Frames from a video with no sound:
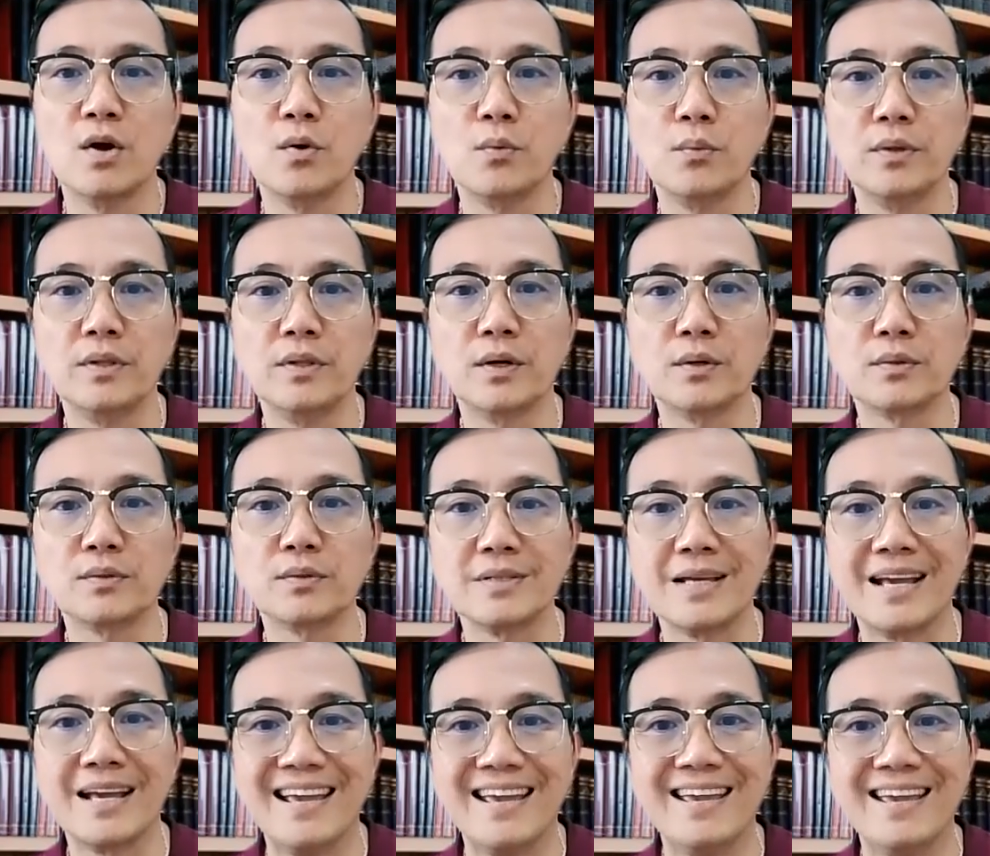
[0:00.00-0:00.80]
without
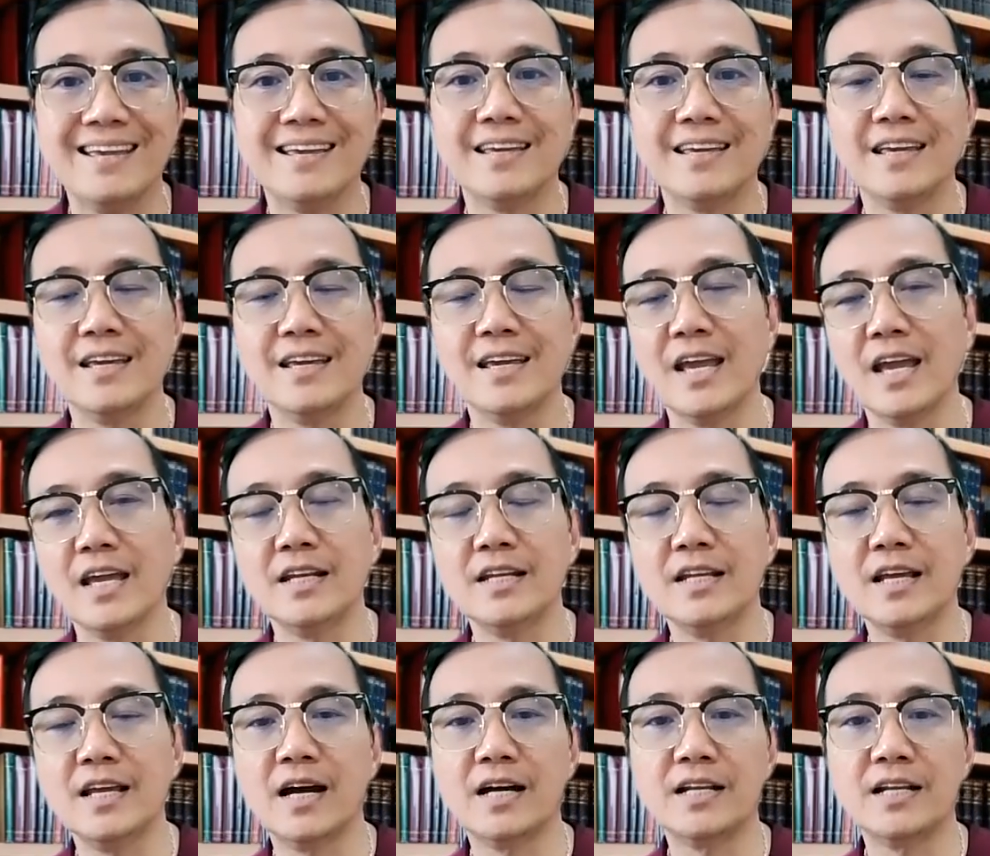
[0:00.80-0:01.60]
taking
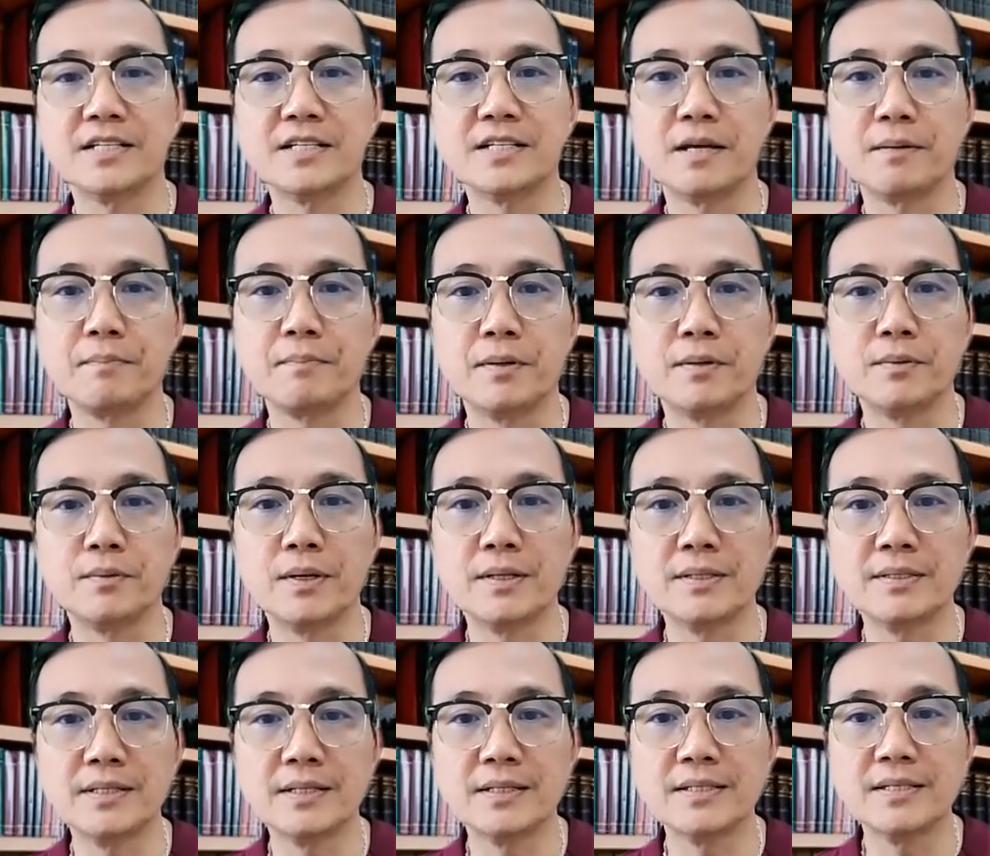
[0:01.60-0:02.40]
any
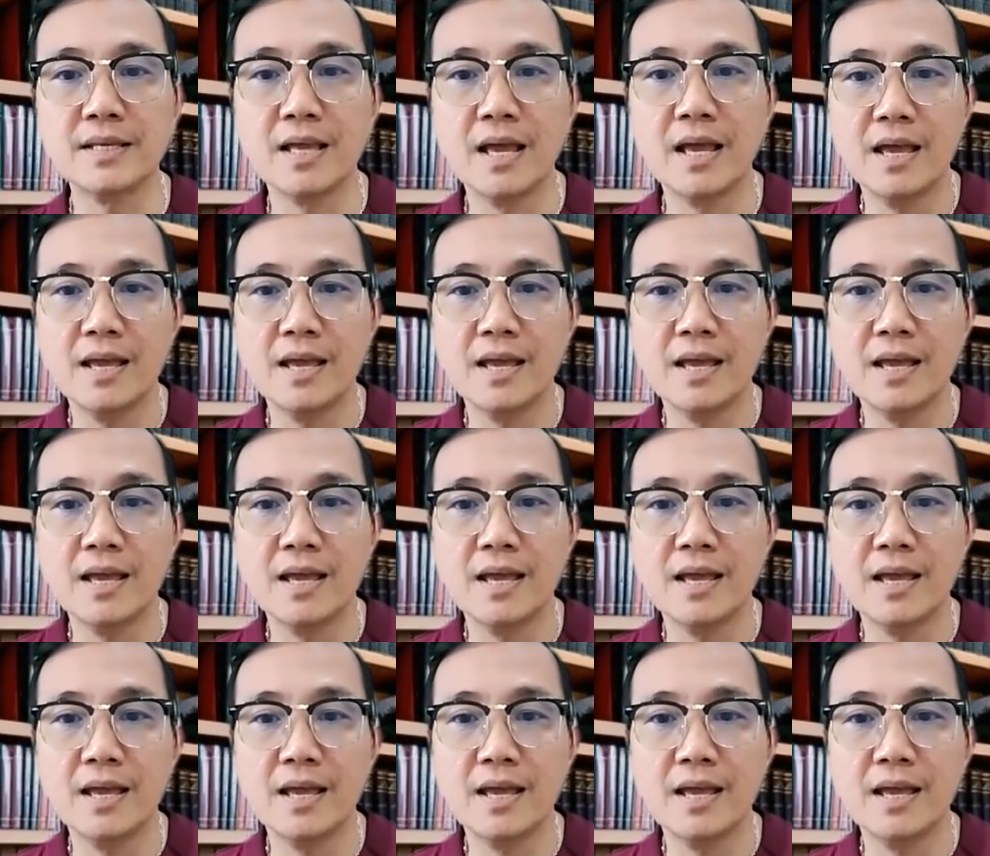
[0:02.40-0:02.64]
antipyretics,